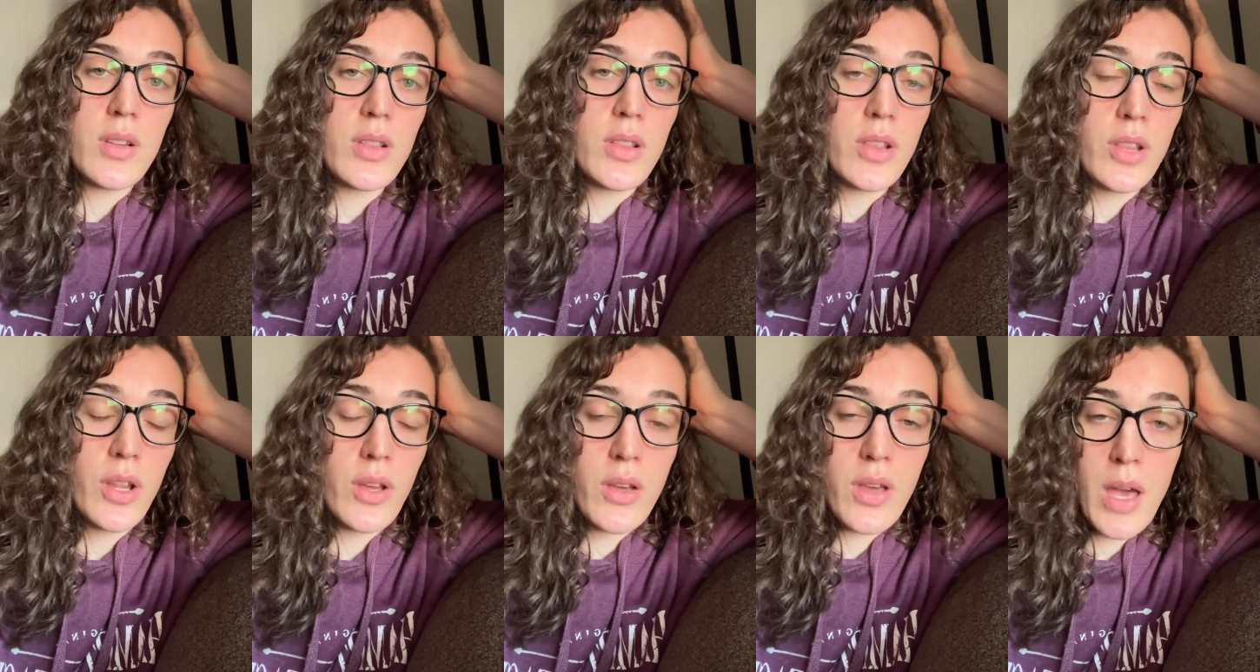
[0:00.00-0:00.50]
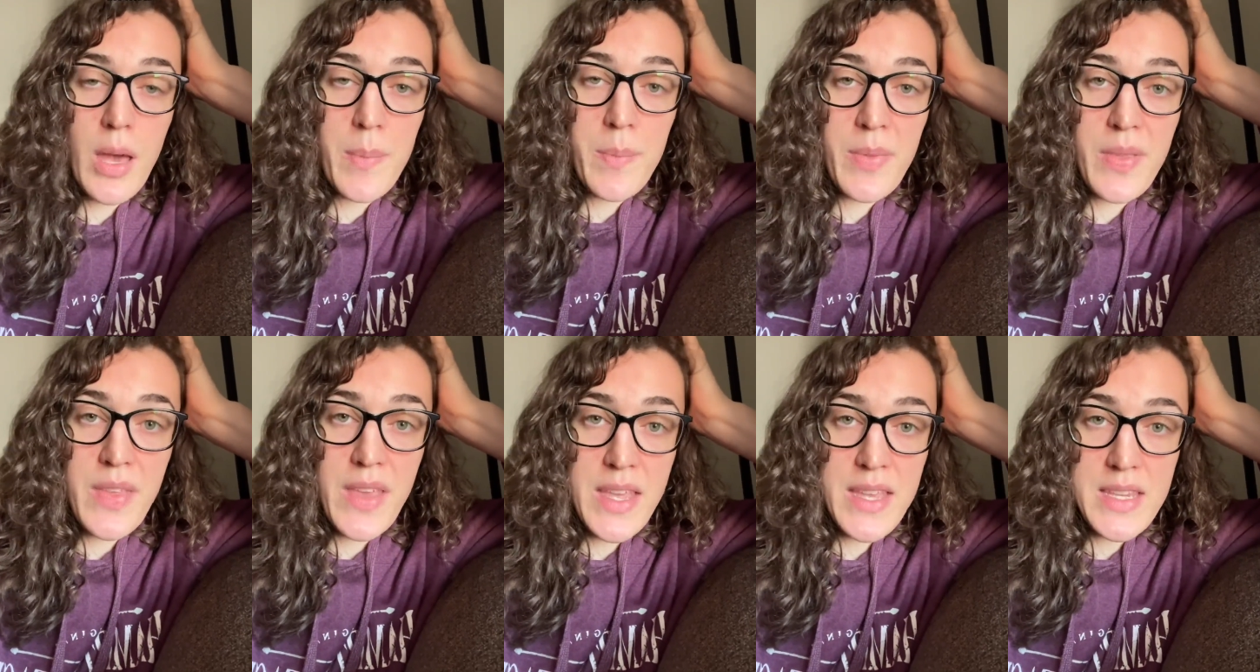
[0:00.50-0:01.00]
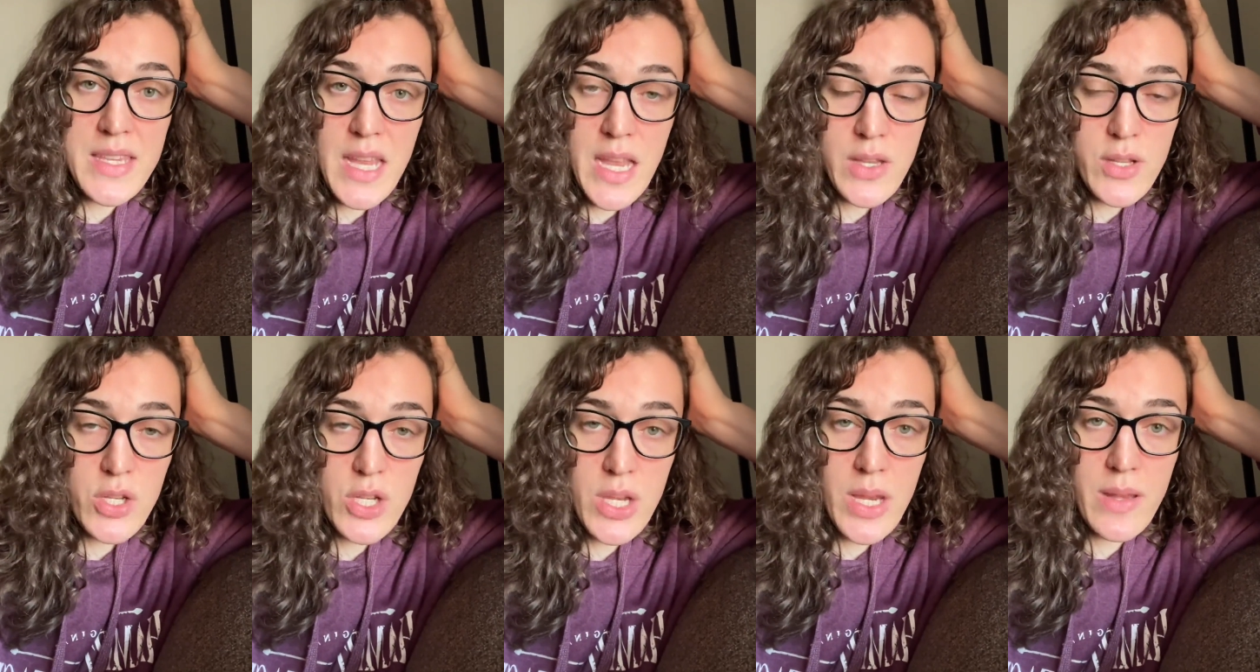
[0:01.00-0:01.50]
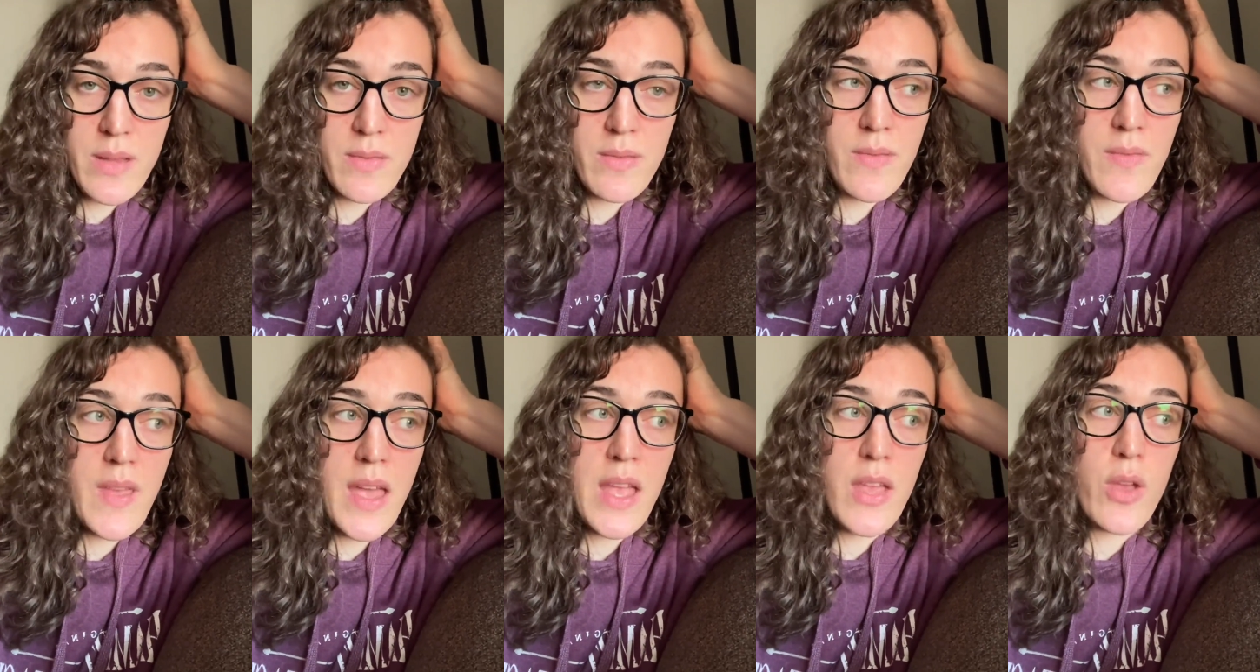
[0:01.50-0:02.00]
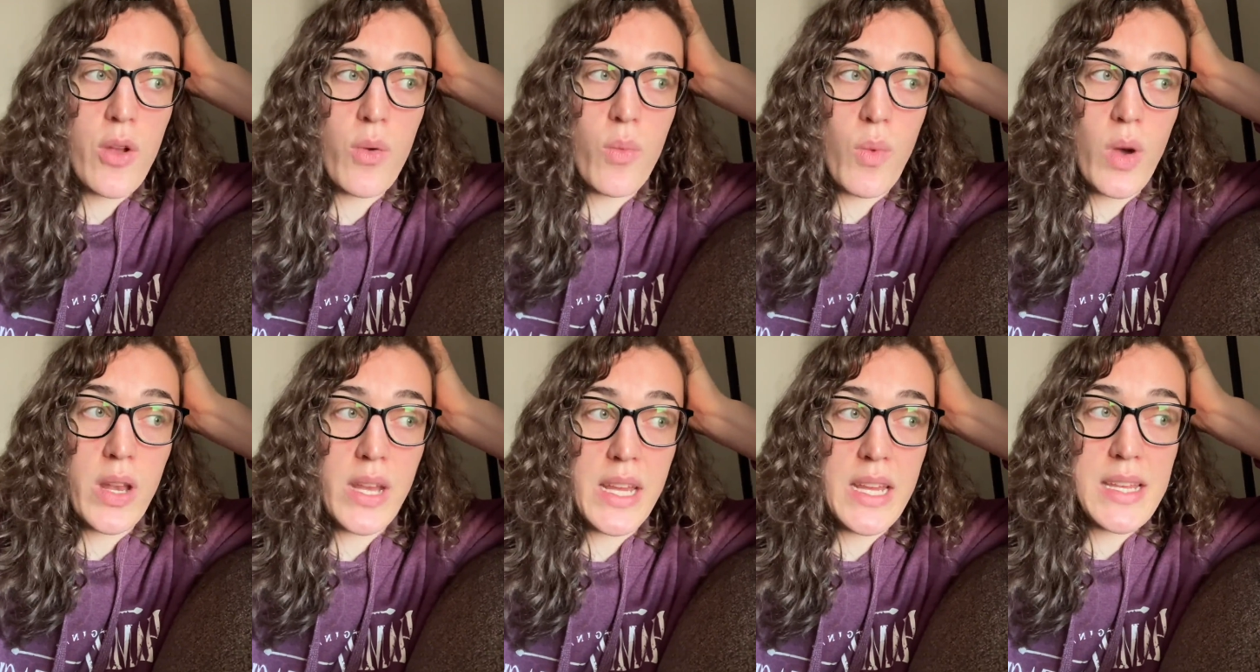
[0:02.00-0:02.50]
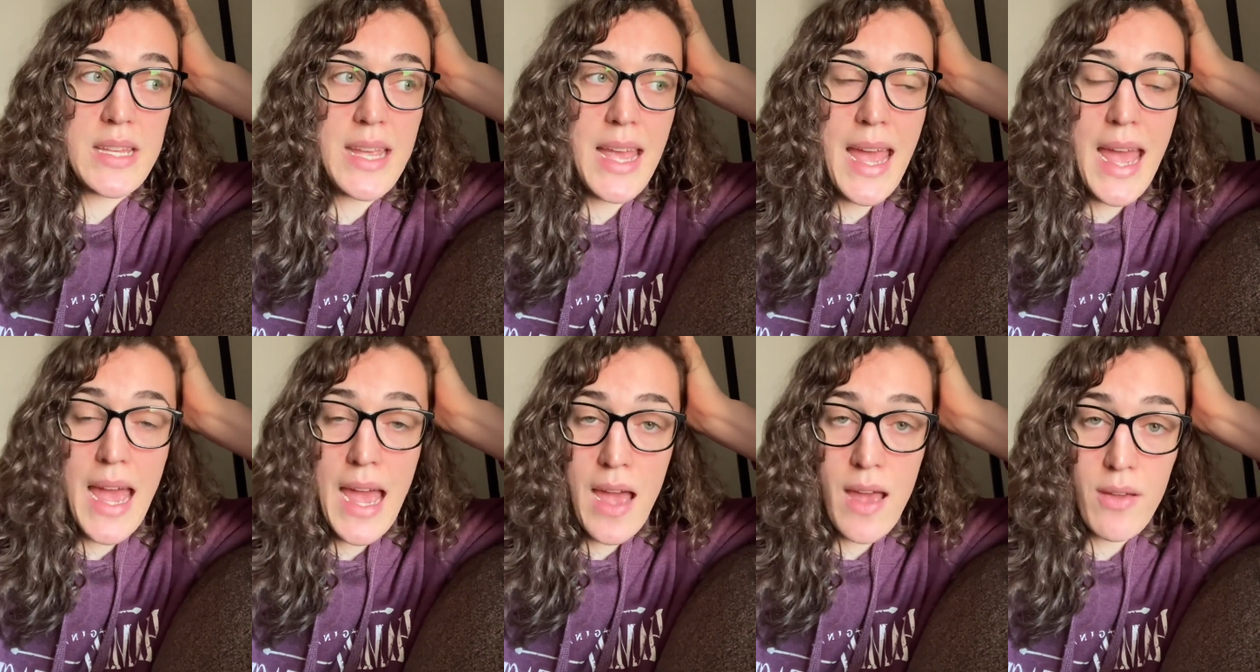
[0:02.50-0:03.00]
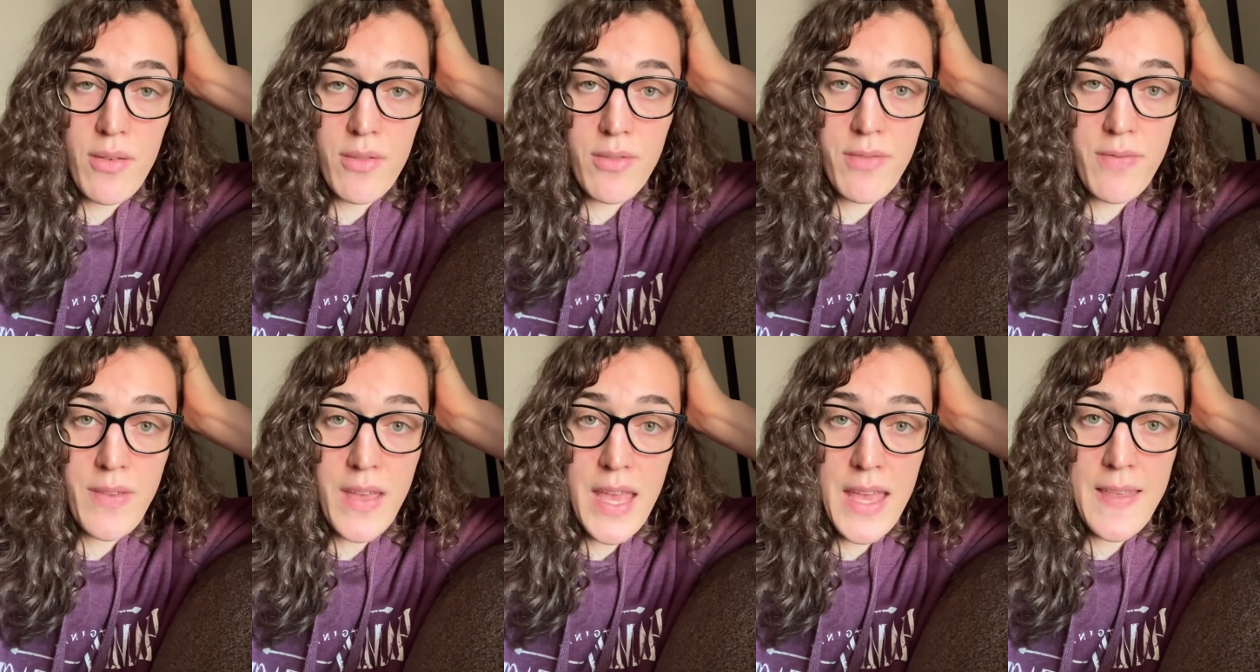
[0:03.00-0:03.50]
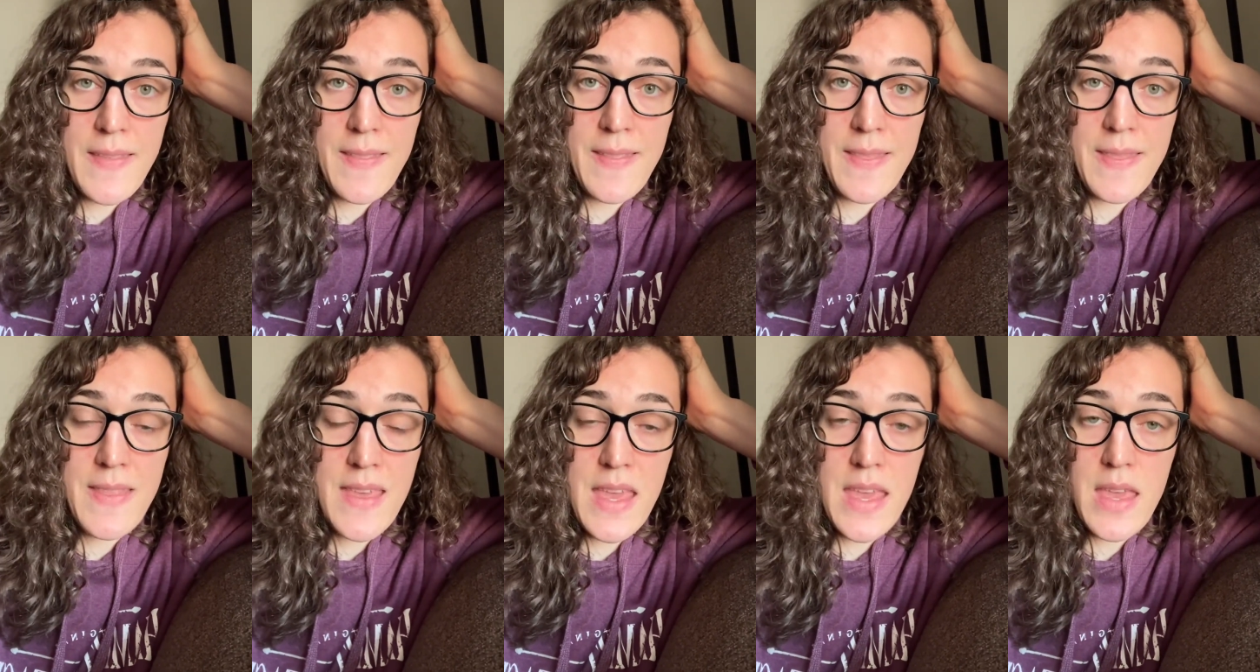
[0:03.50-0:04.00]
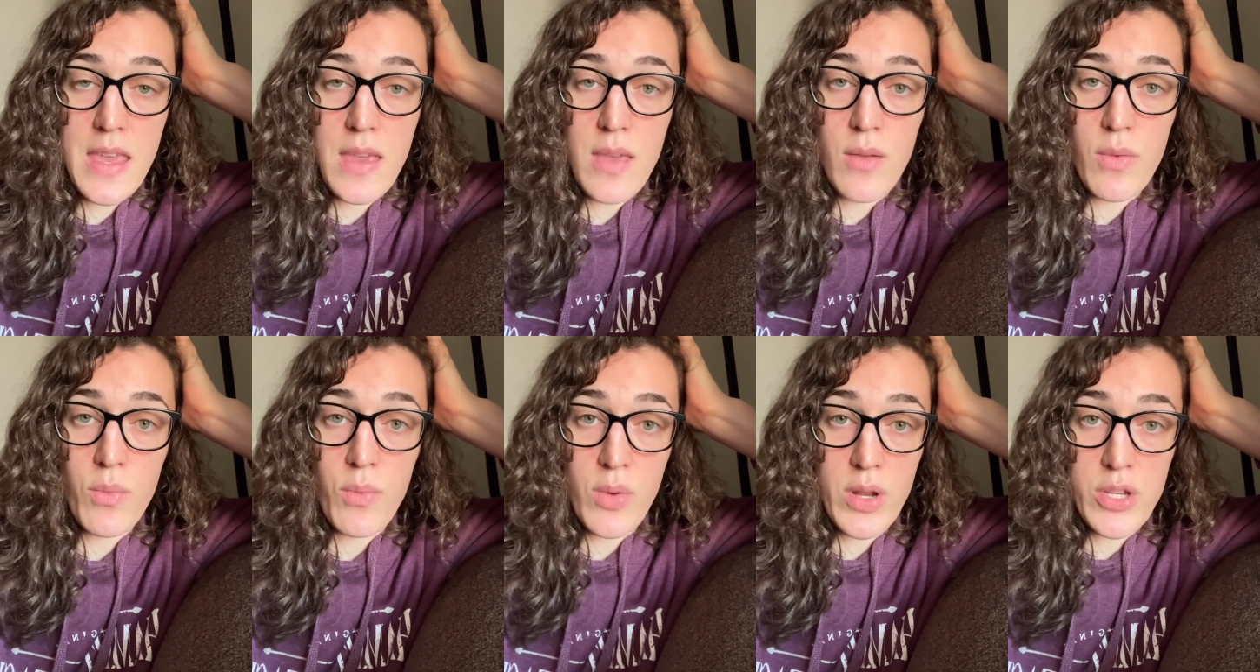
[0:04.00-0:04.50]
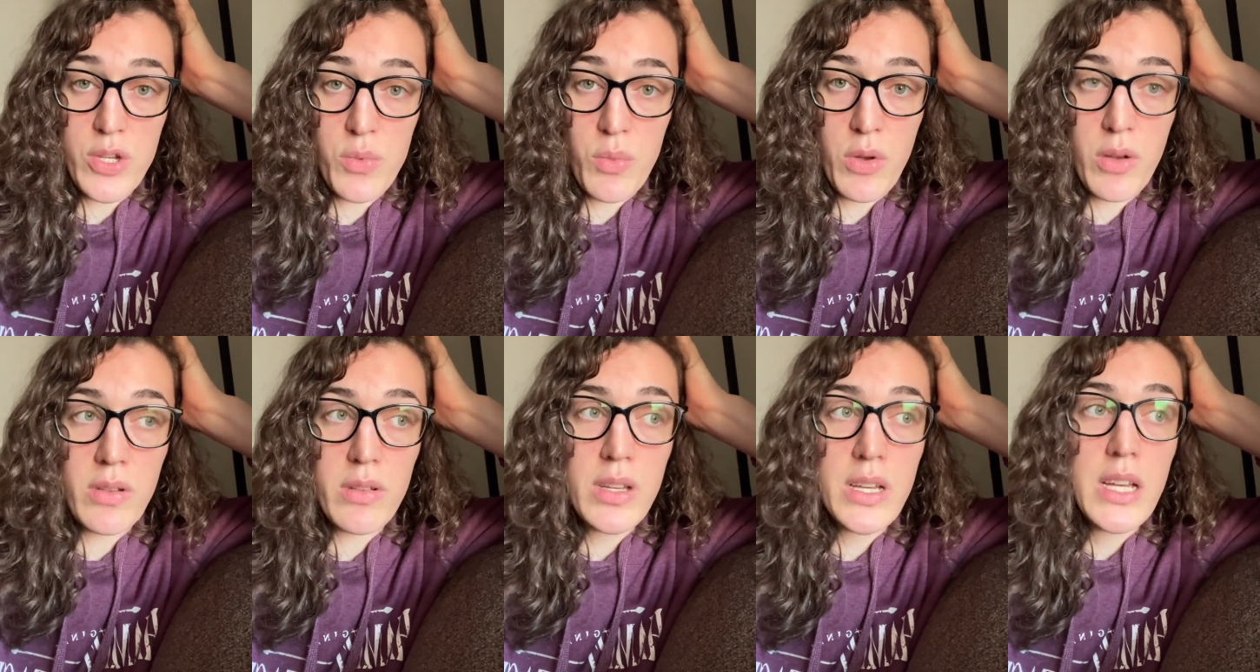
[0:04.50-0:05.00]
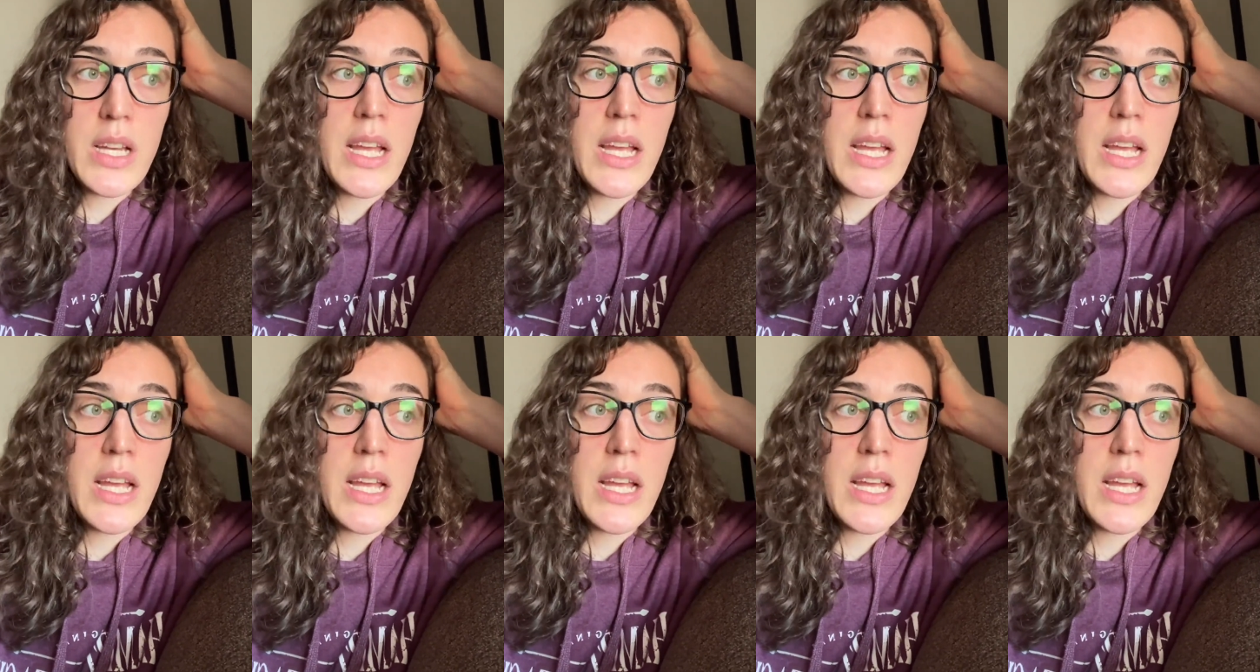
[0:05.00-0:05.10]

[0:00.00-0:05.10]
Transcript: Look up the intention that you're wanting to have in the ritual,